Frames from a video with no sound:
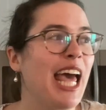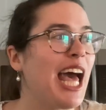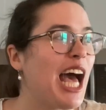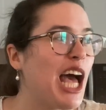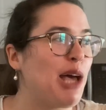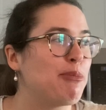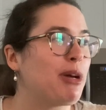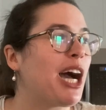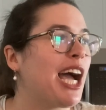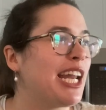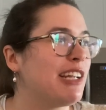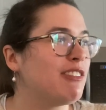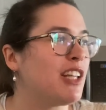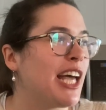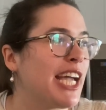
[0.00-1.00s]
I'm kind
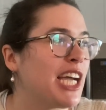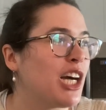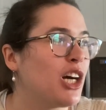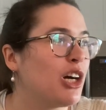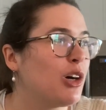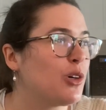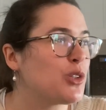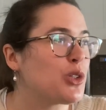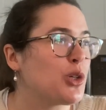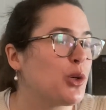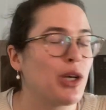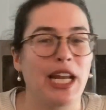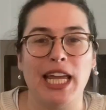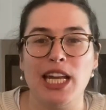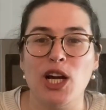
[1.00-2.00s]
of like a
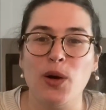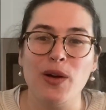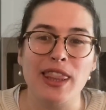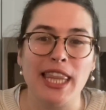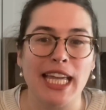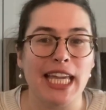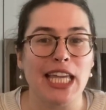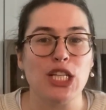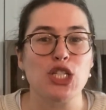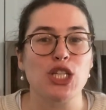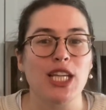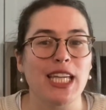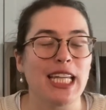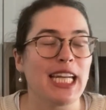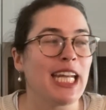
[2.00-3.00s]
tornado in the
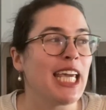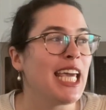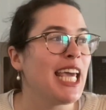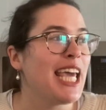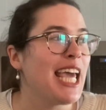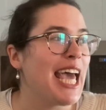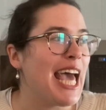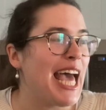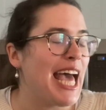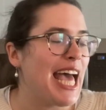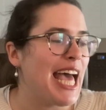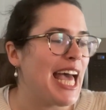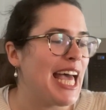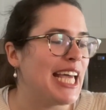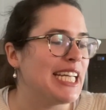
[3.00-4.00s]
kitchen,
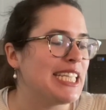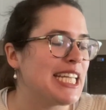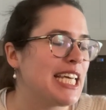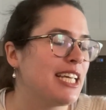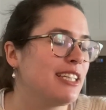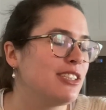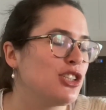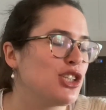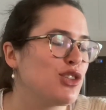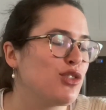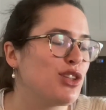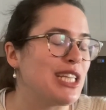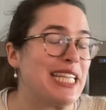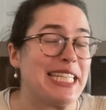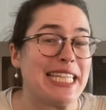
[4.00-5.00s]
and just
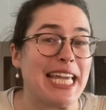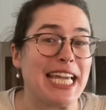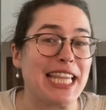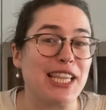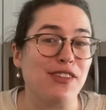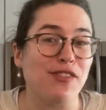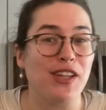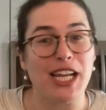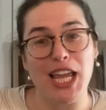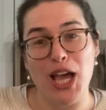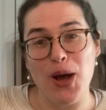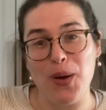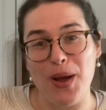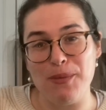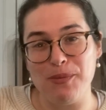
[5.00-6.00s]
for the sake of the
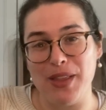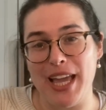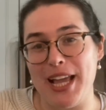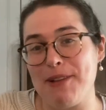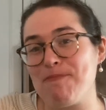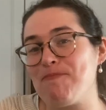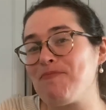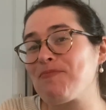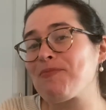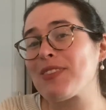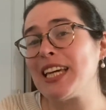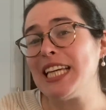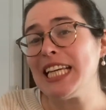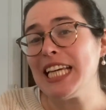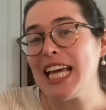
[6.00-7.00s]
video, I'm like,
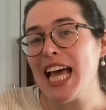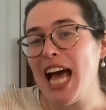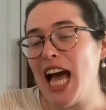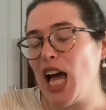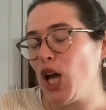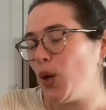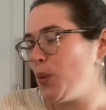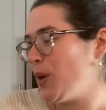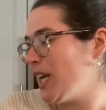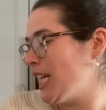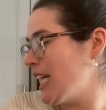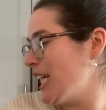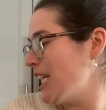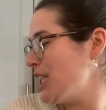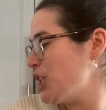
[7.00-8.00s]
I want
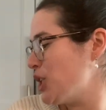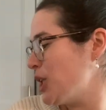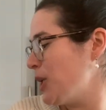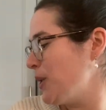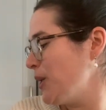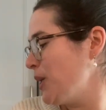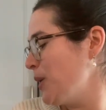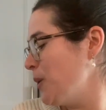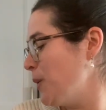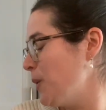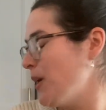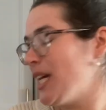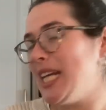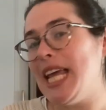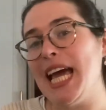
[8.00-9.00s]
to show you
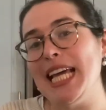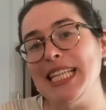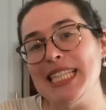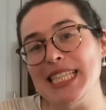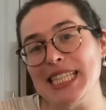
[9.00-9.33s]
a nice